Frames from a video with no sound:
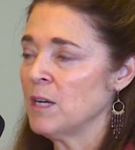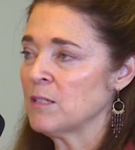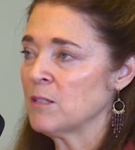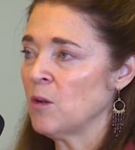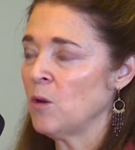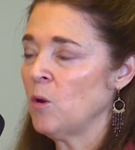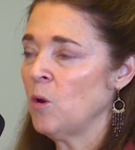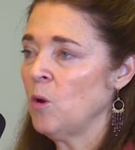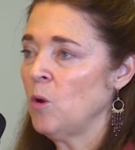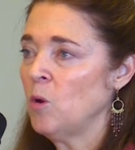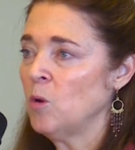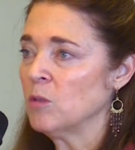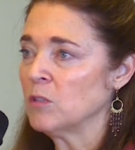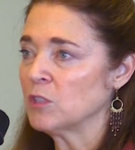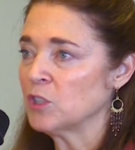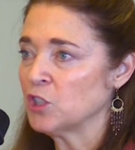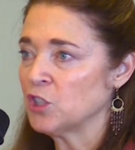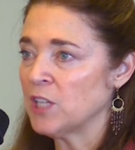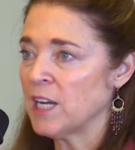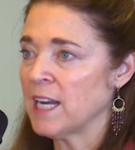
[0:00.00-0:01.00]
a whole
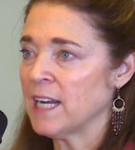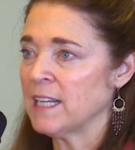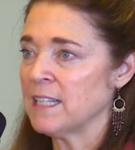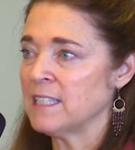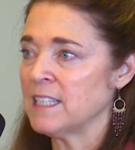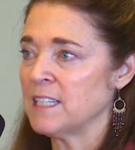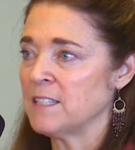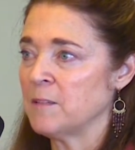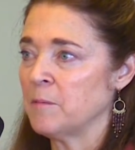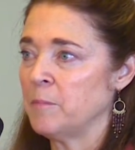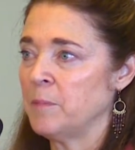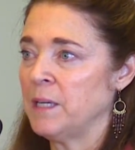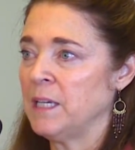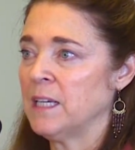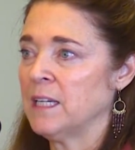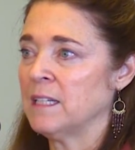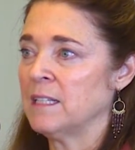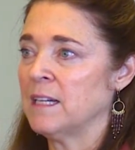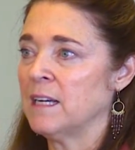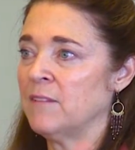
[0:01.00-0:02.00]
shines as a
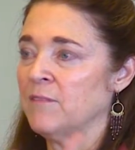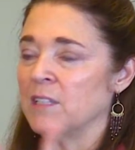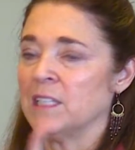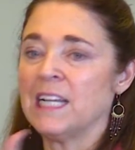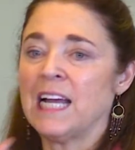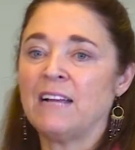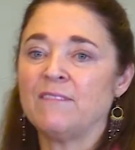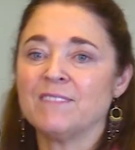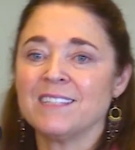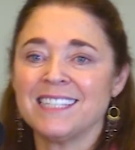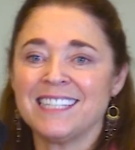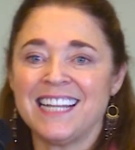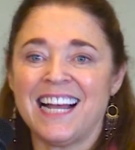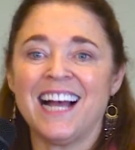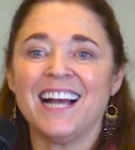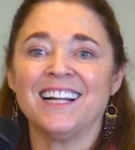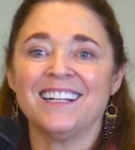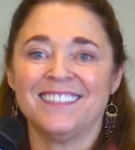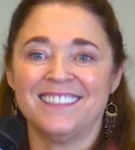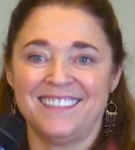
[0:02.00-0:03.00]
beacon of a
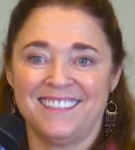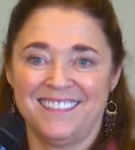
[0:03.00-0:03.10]
lifestyle